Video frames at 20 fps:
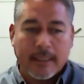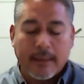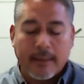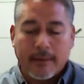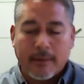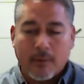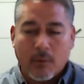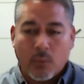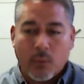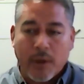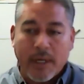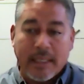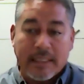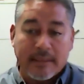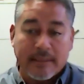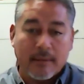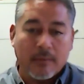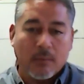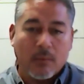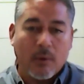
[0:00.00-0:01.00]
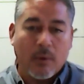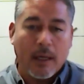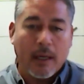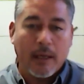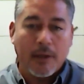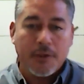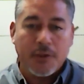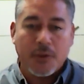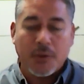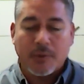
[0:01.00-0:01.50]
And the reason
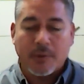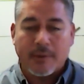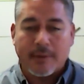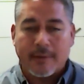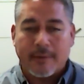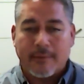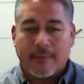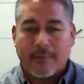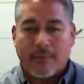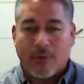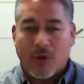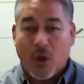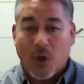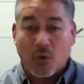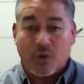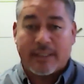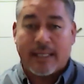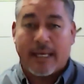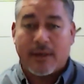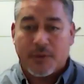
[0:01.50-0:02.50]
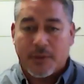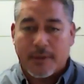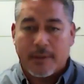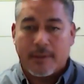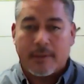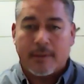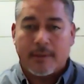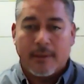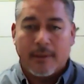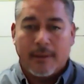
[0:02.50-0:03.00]
why I chose those
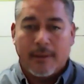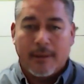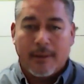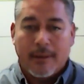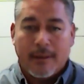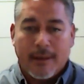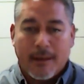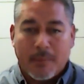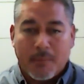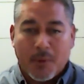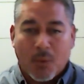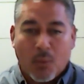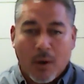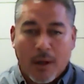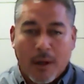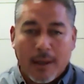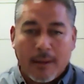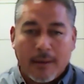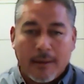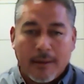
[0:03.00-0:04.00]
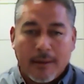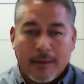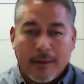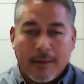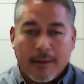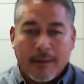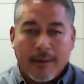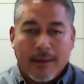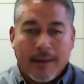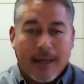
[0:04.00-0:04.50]
sections, number one,
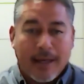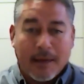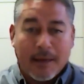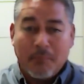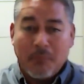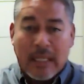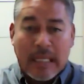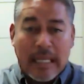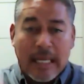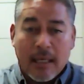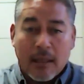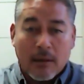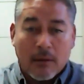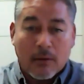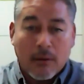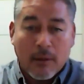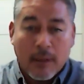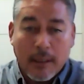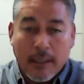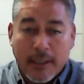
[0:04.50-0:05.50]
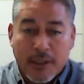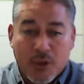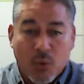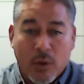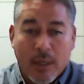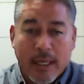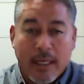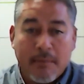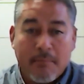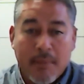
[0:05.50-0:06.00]
I'm literally
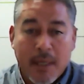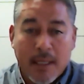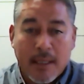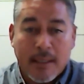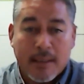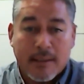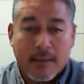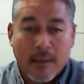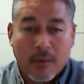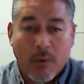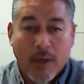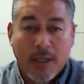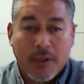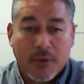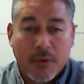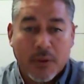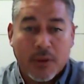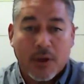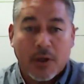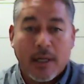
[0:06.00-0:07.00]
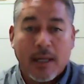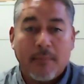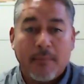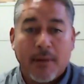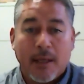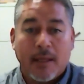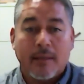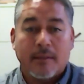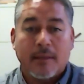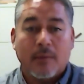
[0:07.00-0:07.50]
20 minutes away to 30
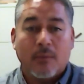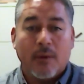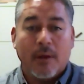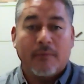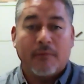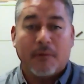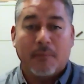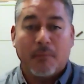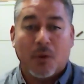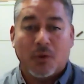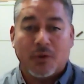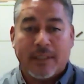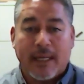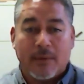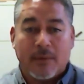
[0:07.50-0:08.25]
minutes away from those